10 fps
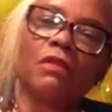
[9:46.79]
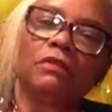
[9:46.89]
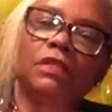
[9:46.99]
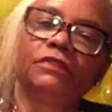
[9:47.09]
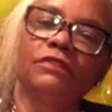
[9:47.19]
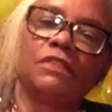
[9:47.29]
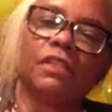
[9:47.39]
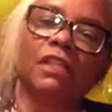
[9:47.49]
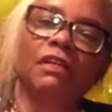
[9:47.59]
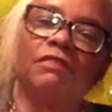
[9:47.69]
That's
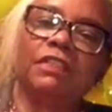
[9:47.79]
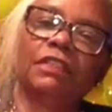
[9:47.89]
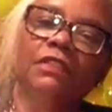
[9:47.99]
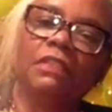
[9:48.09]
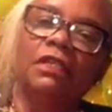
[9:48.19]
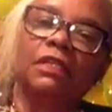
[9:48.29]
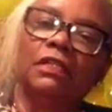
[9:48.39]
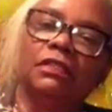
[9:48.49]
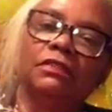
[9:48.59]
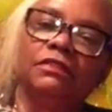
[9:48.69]
lovely.
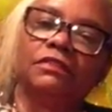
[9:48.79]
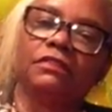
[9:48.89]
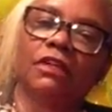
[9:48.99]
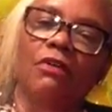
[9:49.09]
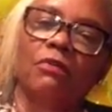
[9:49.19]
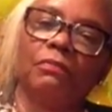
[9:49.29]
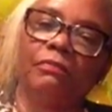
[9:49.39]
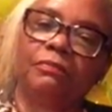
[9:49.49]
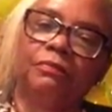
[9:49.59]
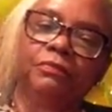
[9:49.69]
So,
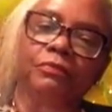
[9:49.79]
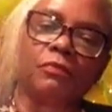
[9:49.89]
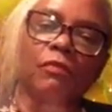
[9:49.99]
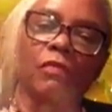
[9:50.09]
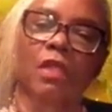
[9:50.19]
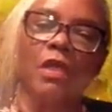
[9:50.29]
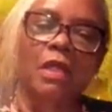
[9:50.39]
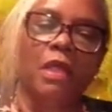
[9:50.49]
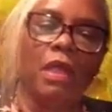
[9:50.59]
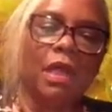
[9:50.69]

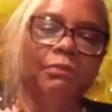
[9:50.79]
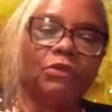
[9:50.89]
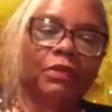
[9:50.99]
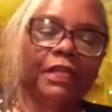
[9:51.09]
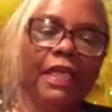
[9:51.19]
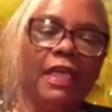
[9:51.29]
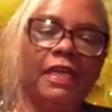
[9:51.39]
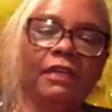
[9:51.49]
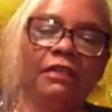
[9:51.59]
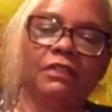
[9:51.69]
I'm going to
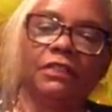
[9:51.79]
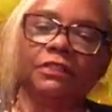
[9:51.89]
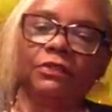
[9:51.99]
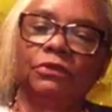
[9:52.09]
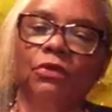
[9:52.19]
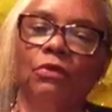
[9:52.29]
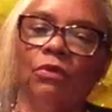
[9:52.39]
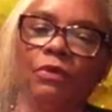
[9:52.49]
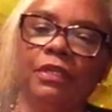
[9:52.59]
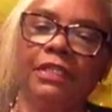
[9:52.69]
add a little
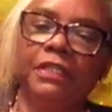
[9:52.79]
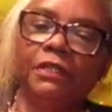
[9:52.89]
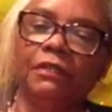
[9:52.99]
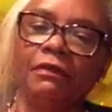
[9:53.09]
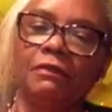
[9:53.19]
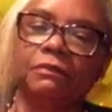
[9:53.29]
corn in here.